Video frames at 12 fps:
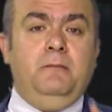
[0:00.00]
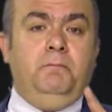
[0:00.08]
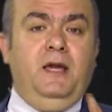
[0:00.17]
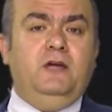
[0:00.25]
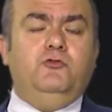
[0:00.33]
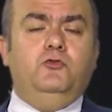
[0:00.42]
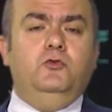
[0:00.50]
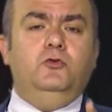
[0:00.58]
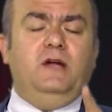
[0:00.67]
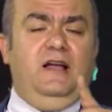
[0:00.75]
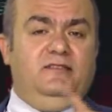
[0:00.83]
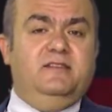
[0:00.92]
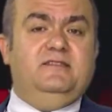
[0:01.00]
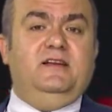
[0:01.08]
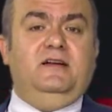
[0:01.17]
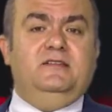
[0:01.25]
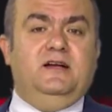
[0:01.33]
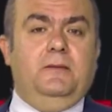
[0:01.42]
Make sure as a
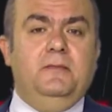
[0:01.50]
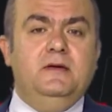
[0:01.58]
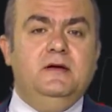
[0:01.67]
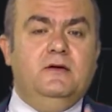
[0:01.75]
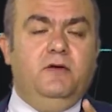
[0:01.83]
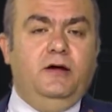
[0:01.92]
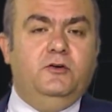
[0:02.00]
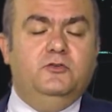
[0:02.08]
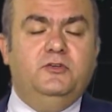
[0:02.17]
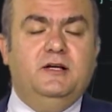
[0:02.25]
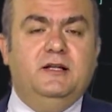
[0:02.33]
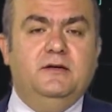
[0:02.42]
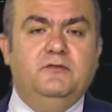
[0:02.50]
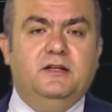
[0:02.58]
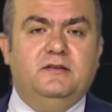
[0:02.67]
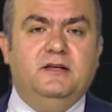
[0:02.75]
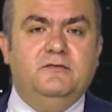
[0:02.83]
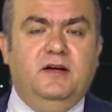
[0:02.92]
startup, when you're dealing
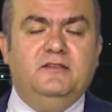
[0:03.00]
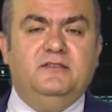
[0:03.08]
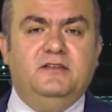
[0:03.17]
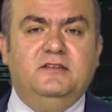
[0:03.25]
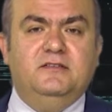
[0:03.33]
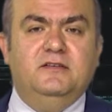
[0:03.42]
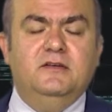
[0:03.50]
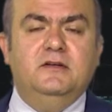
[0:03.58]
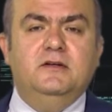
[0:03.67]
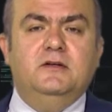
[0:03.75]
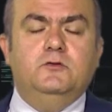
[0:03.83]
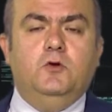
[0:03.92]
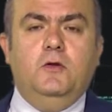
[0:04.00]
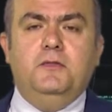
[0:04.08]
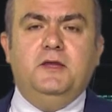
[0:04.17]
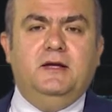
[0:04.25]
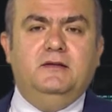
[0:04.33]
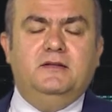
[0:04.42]
with investors,
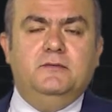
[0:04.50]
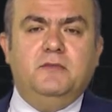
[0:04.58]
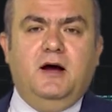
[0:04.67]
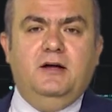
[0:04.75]
don't think them